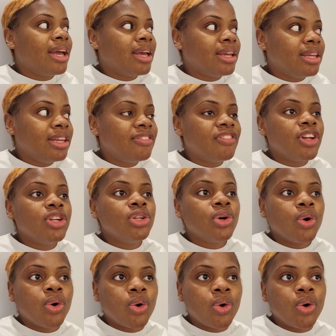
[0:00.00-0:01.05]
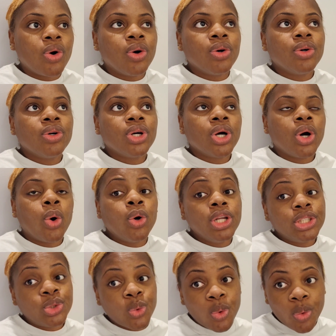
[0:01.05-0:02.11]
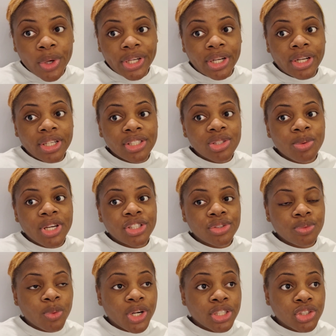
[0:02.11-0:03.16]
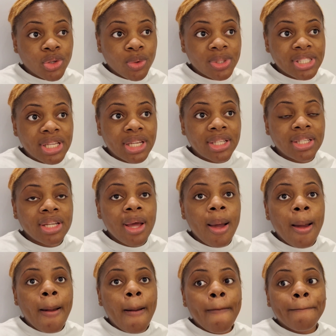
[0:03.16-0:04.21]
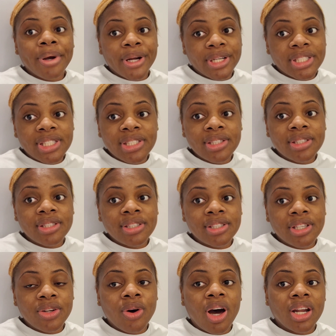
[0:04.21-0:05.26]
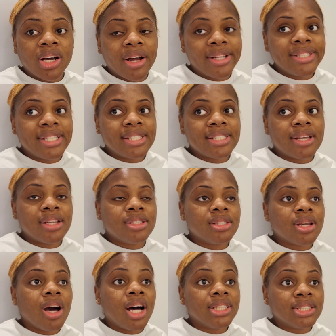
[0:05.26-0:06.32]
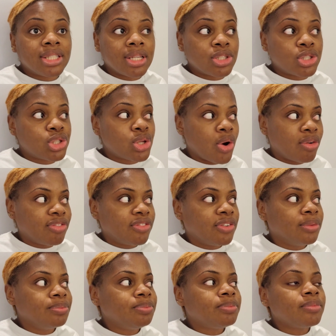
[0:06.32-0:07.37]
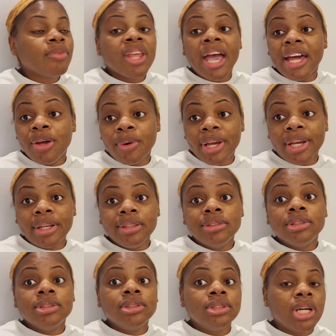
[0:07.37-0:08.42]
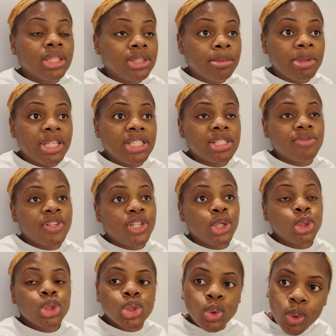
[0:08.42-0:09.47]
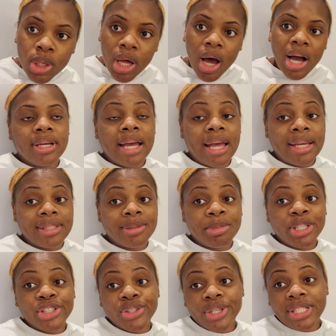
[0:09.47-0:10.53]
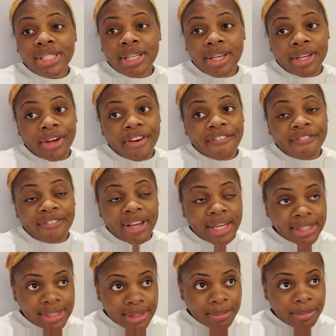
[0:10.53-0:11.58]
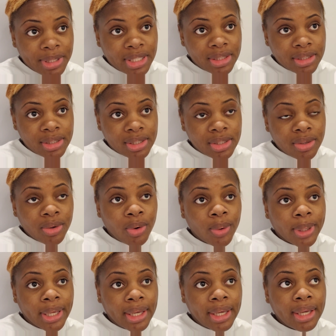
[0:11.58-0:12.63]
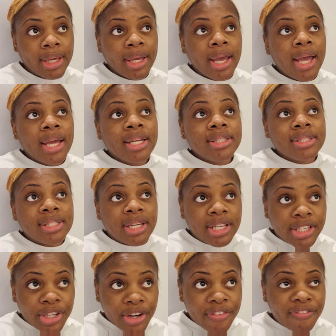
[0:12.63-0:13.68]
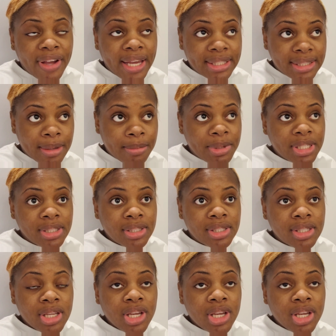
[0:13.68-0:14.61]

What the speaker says: even though only 2 winners were chosen, persons, you know, other contestants got stuff. Anyway, not to make this video too long, guys, make sure you take your vitamins, okay? Take your vitamins.